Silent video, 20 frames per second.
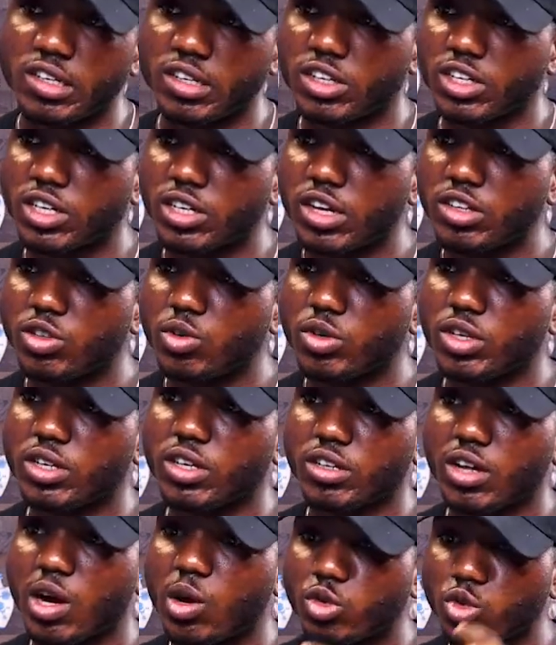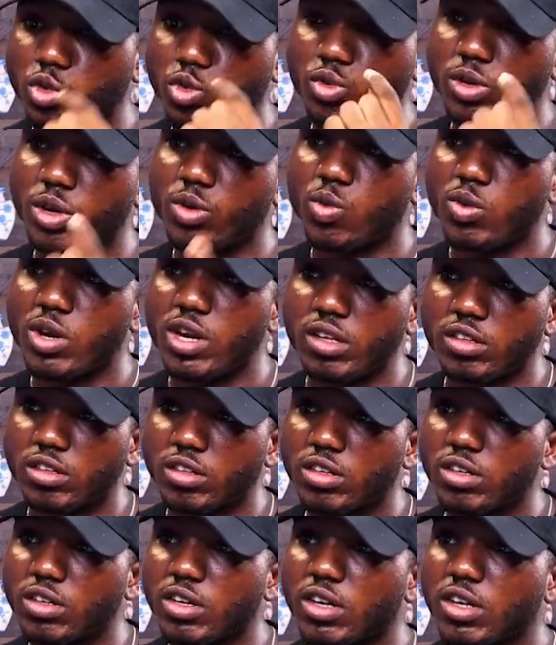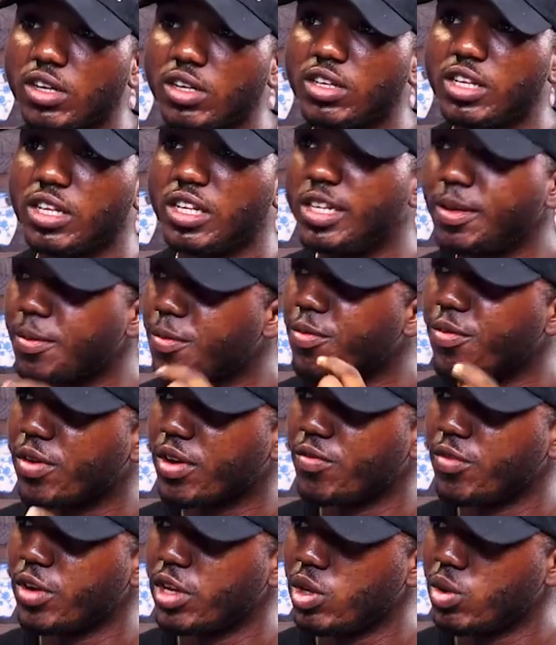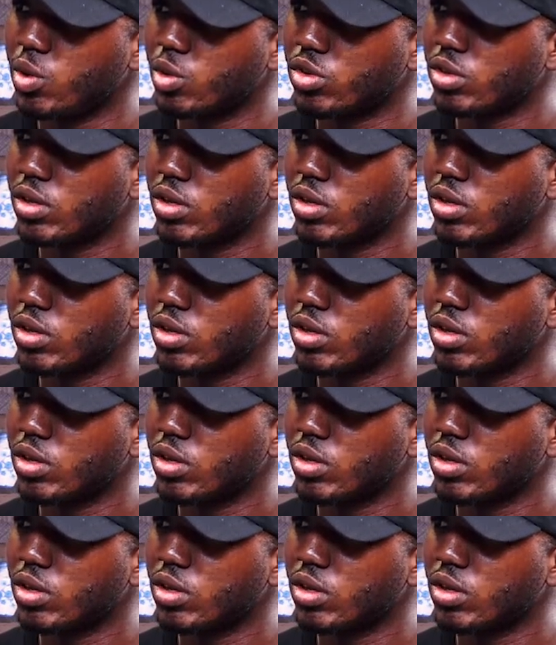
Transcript: China is looking at how to regulate the deepfake videos